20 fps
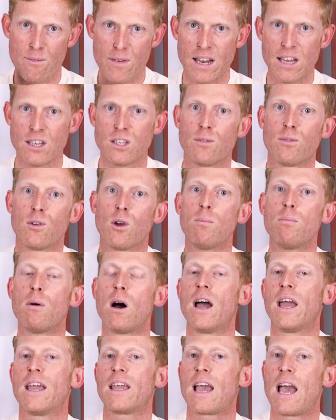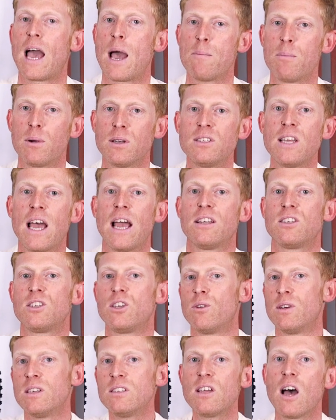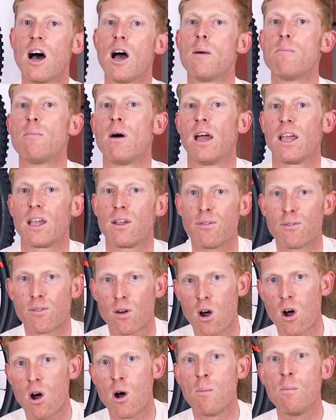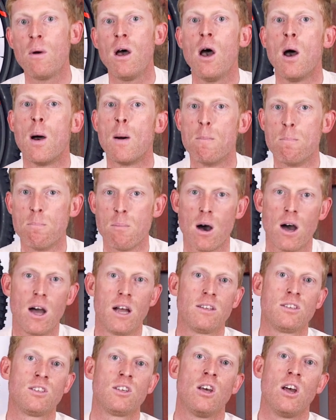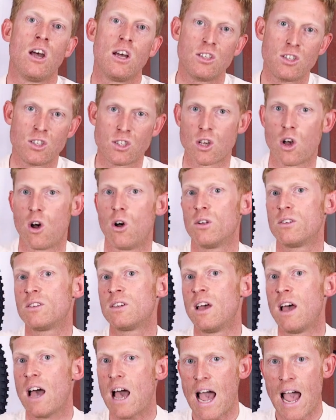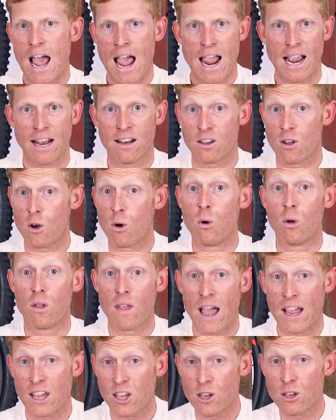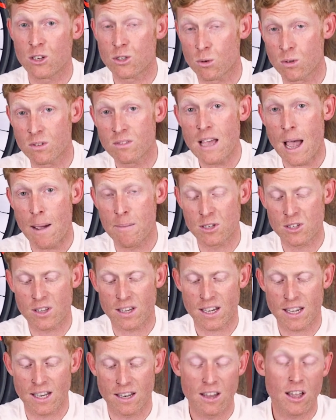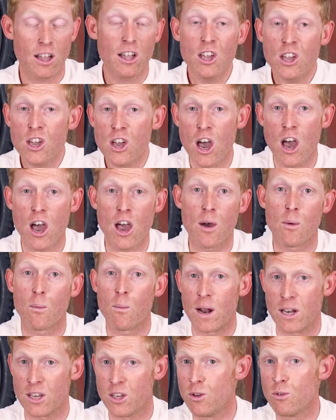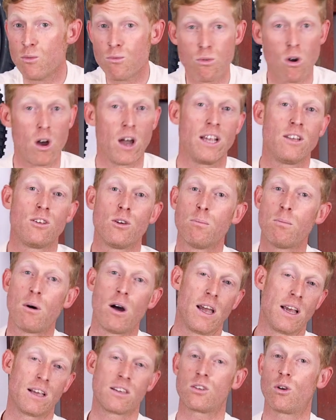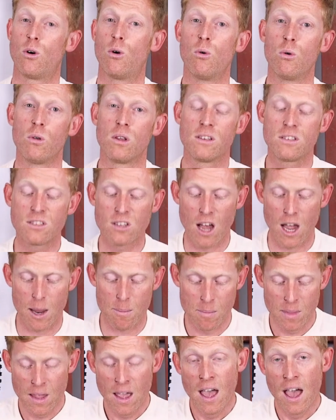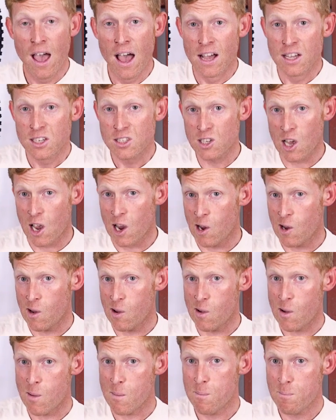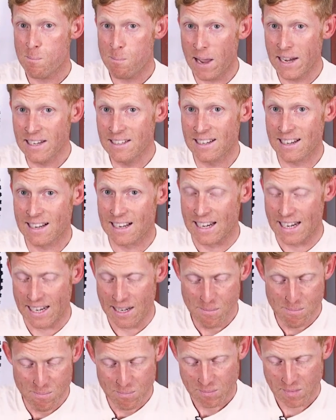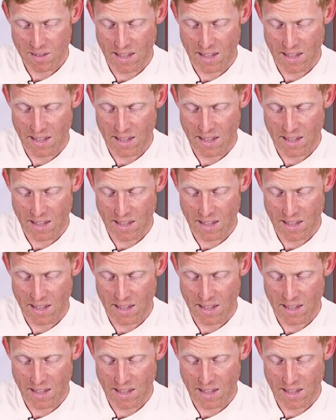finish of your bike and protect your entire bike from mud, salt, and all that usual damage that can occur when you ride your bikes all the time. So basically,